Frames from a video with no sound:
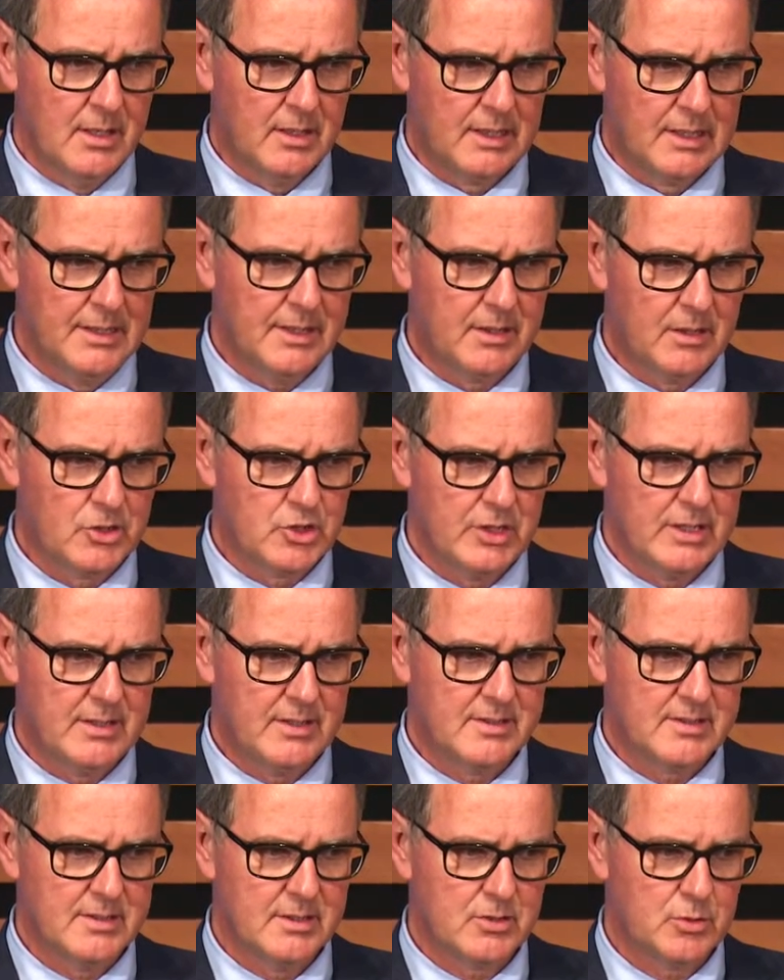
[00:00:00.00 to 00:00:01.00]
Clinical
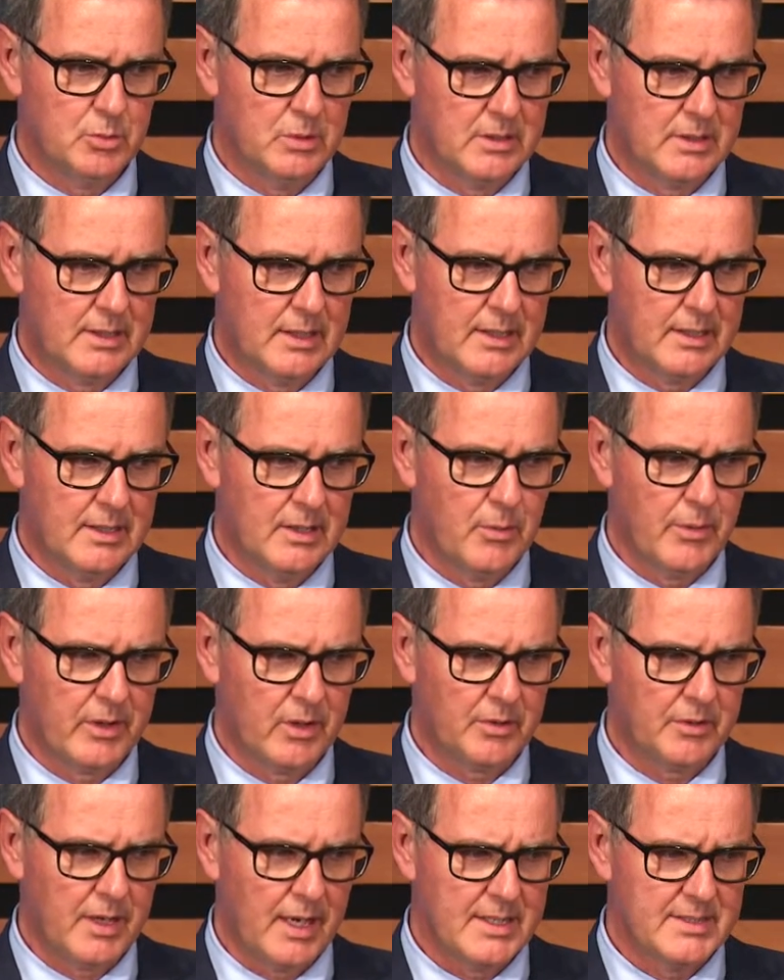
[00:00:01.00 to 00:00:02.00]
geneticists will quickly
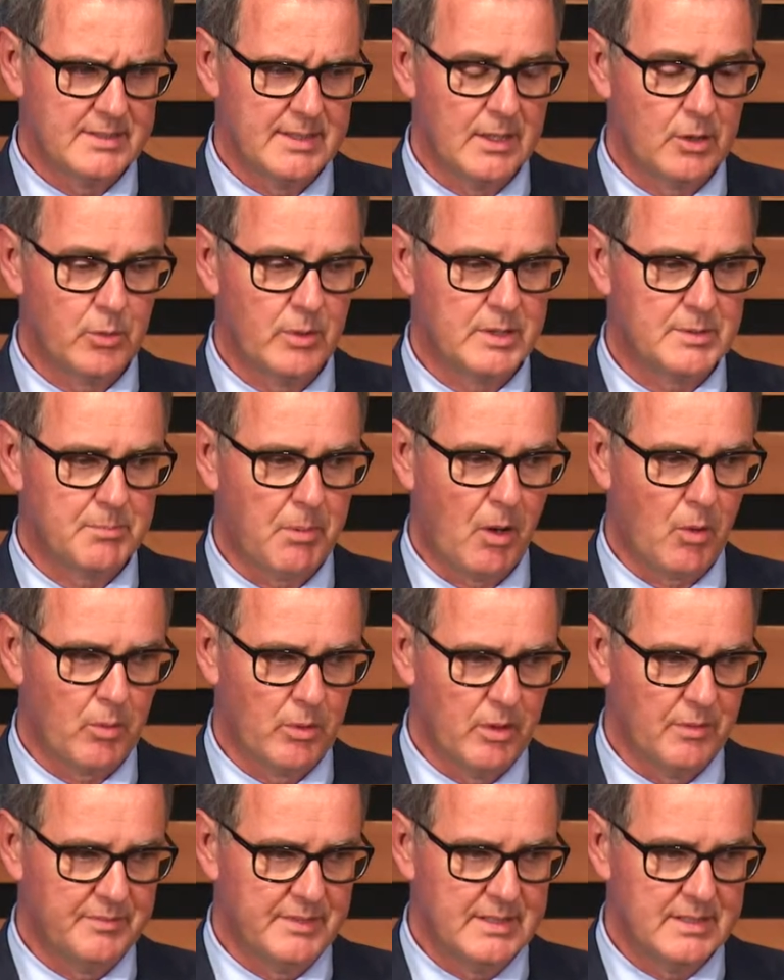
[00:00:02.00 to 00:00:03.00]
recognize the increased
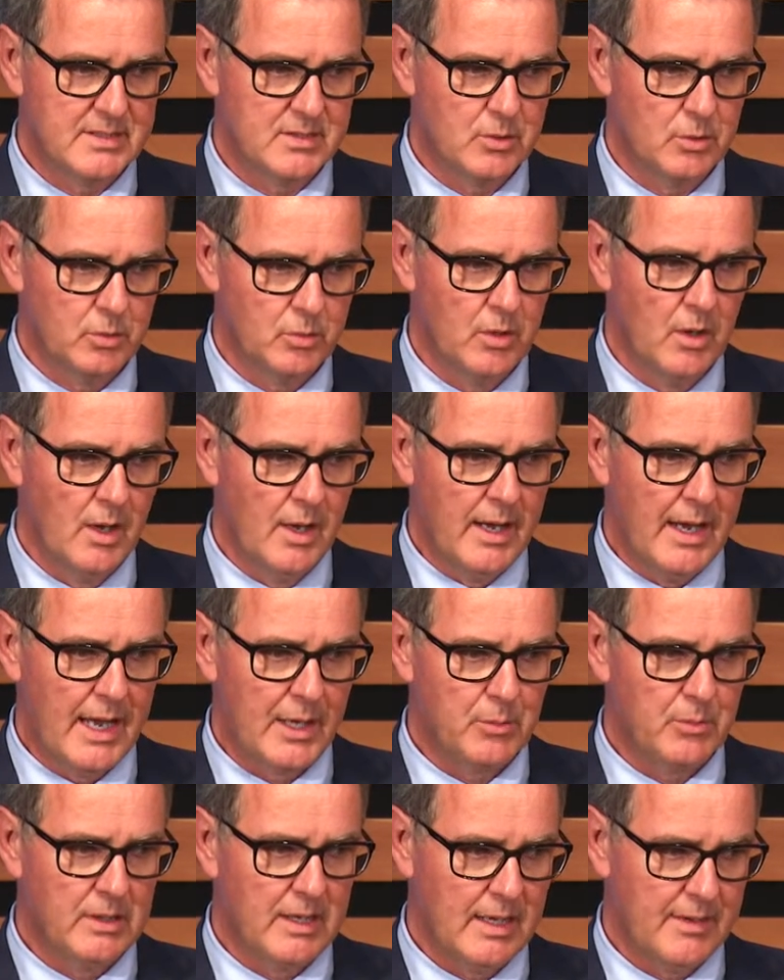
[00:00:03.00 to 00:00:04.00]
power of this tool
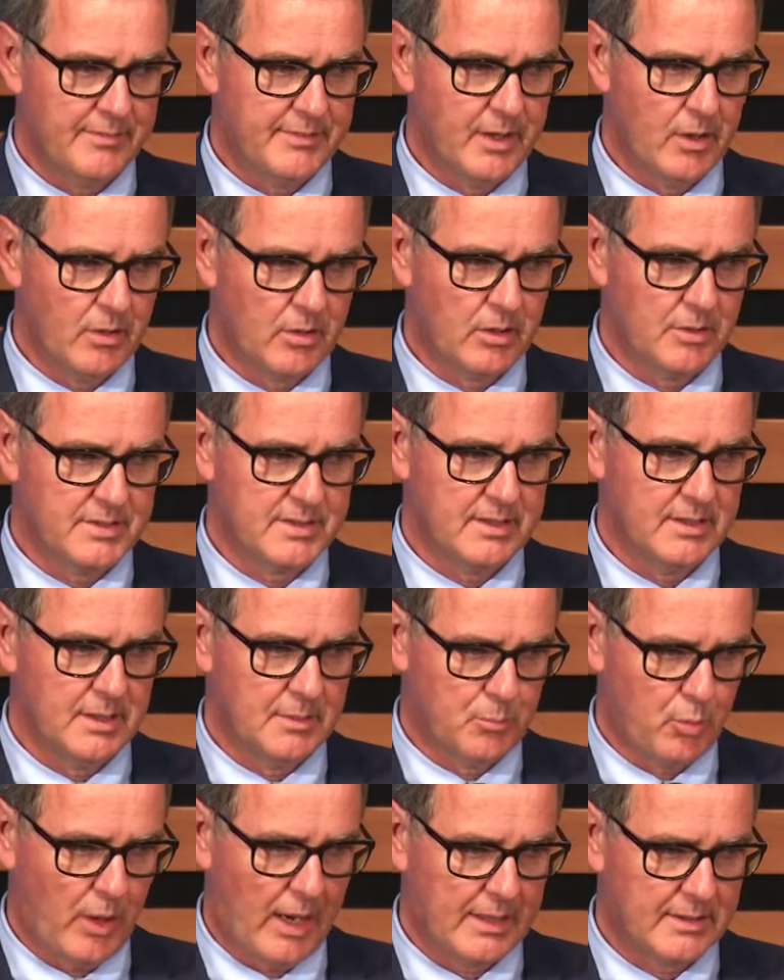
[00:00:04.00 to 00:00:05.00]
and will have their counseling
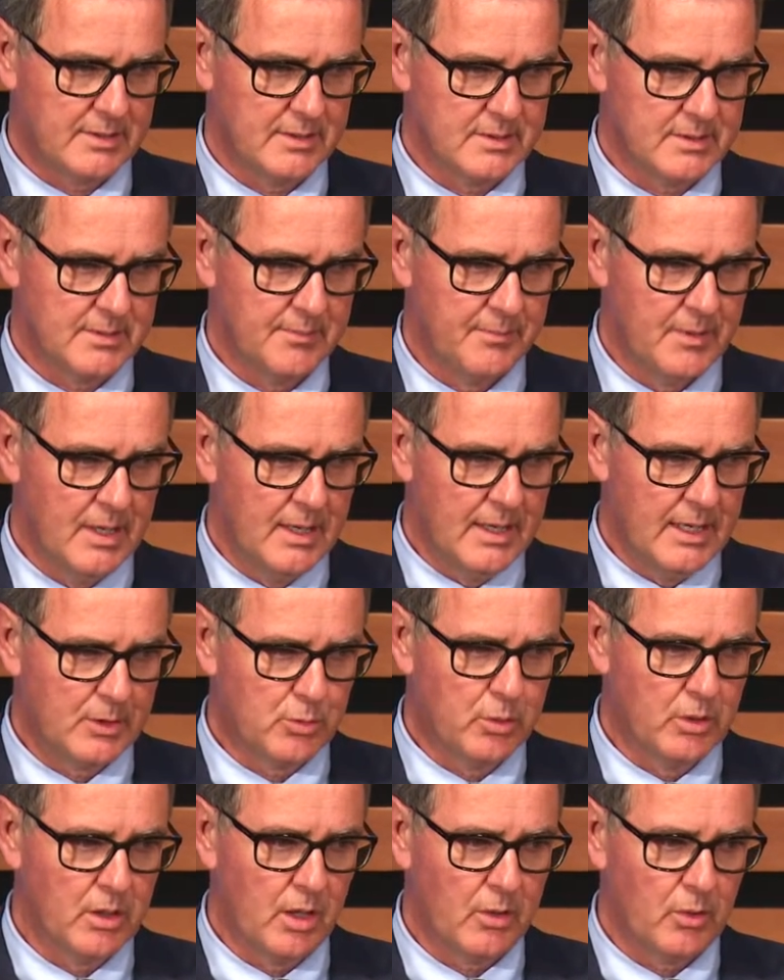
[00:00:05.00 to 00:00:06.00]
practice. It
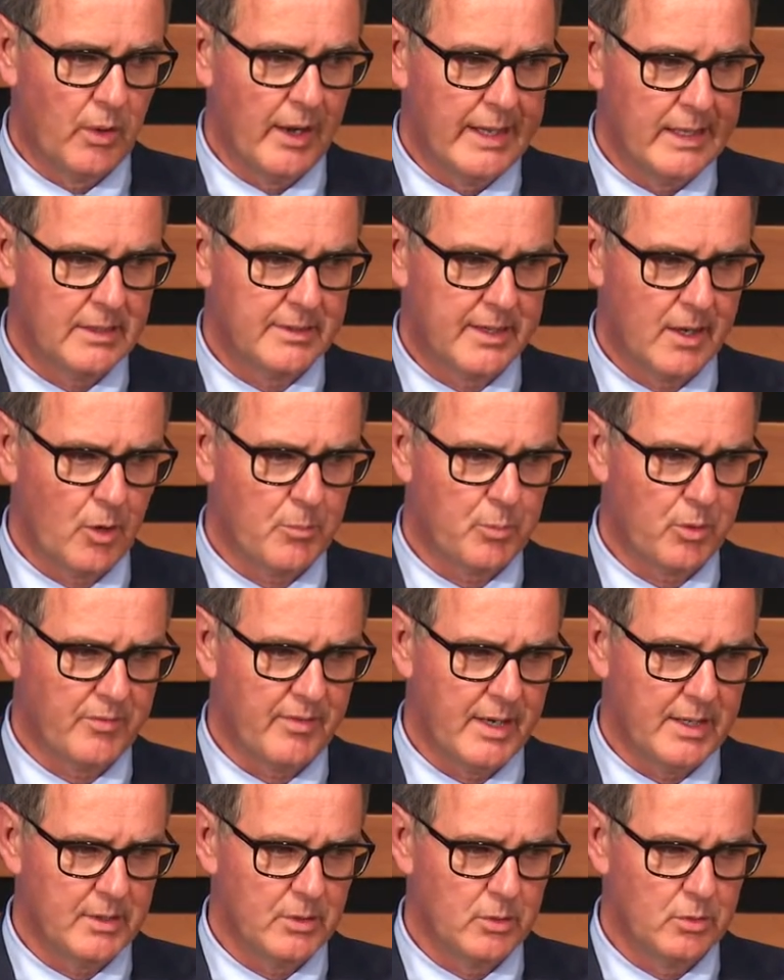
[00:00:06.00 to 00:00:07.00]
will allow healthcare
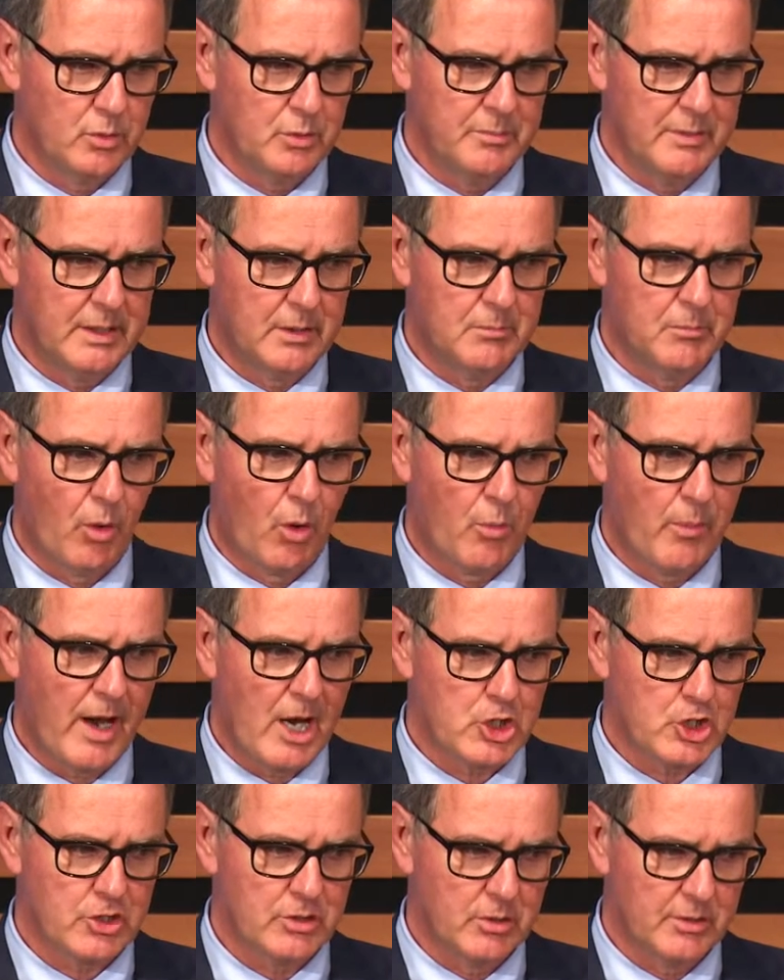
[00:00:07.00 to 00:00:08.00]
providers to make a more
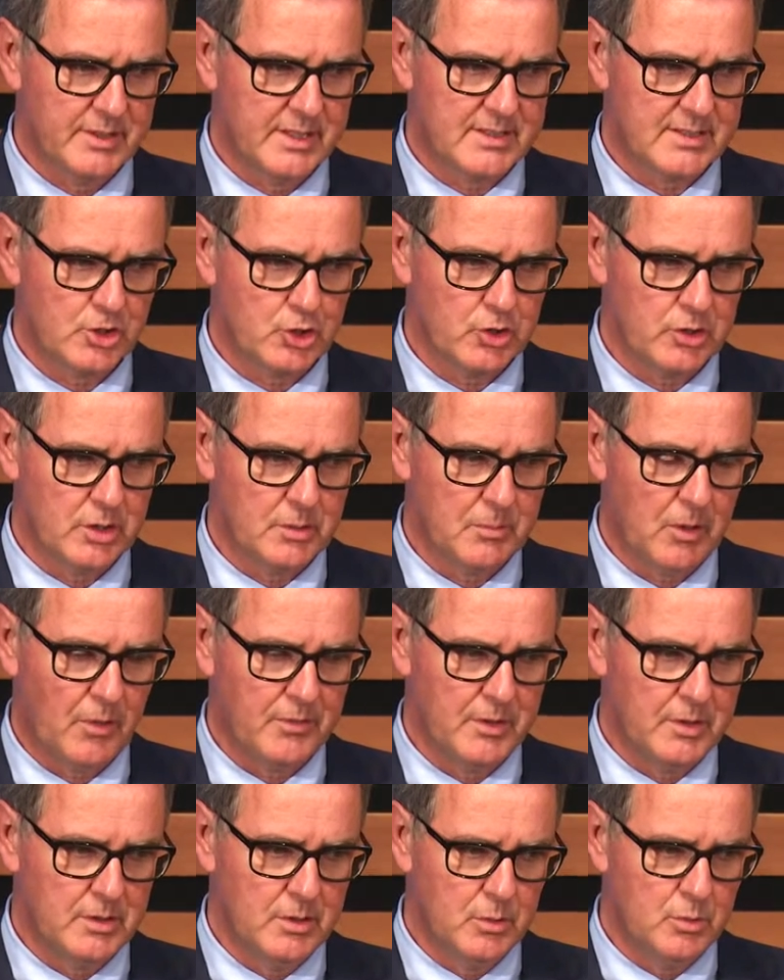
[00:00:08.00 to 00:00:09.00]
rational decision about
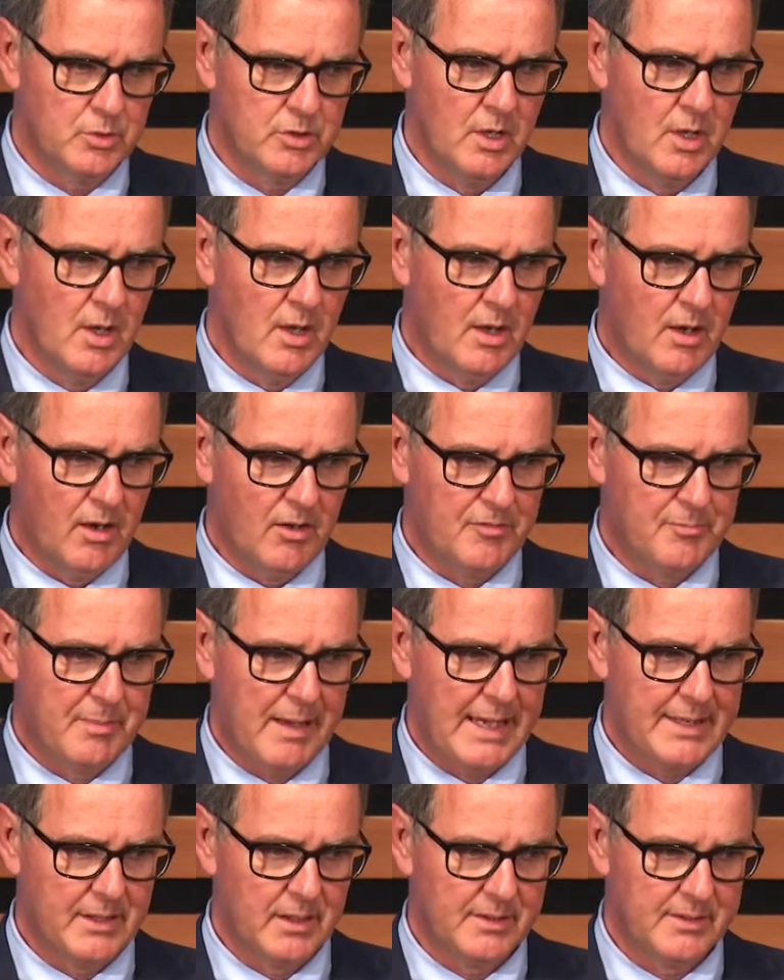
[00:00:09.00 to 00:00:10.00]
the use of
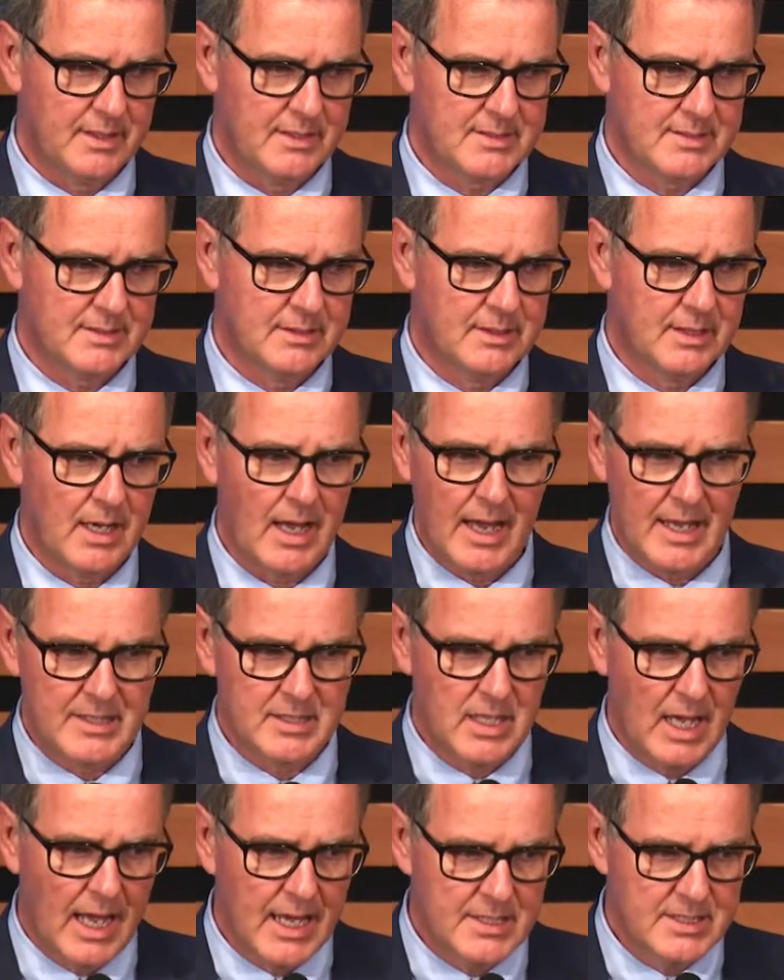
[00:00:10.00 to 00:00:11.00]
panel testing
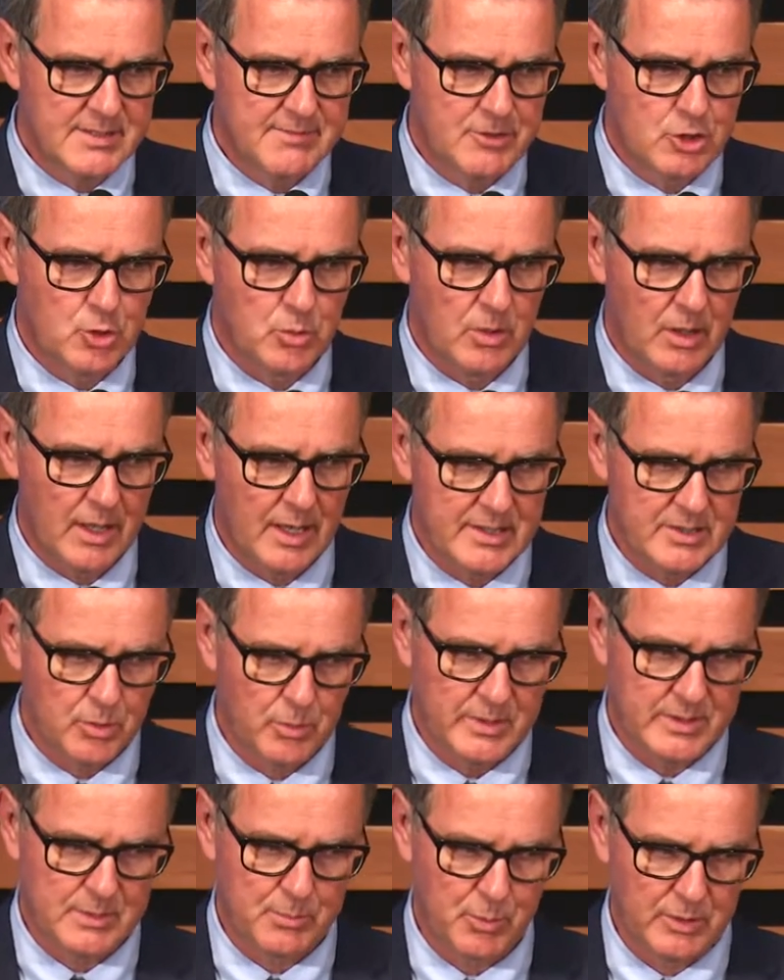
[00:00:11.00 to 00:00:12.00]
and individualized
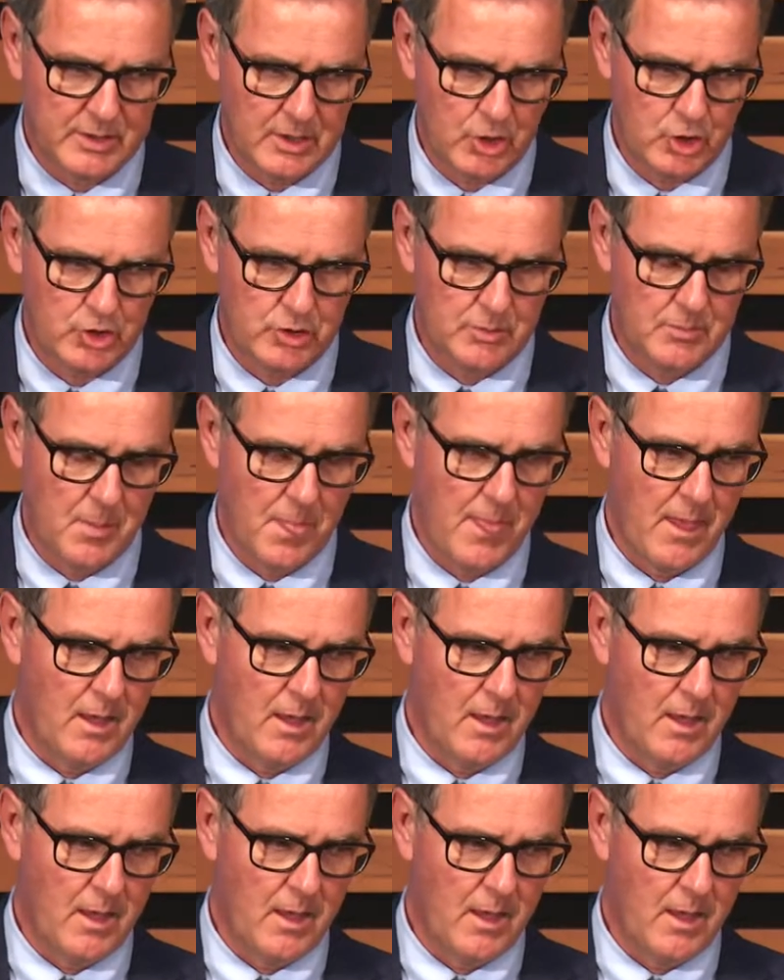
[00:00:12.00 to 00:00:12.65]
risk prediction.